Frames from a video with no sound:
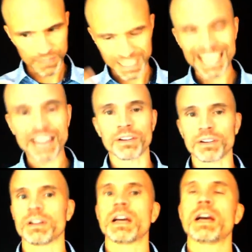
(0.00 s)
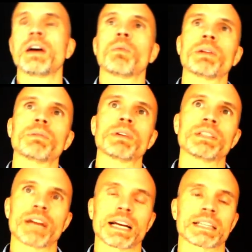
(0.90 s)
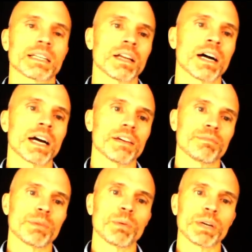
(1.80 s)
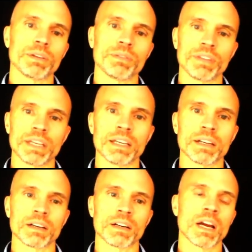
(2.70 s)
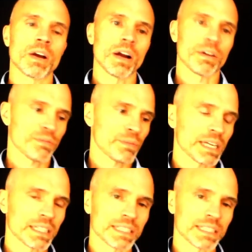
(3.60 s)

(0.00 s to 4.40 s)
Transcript: together when we're interacting live. But what you see here are 3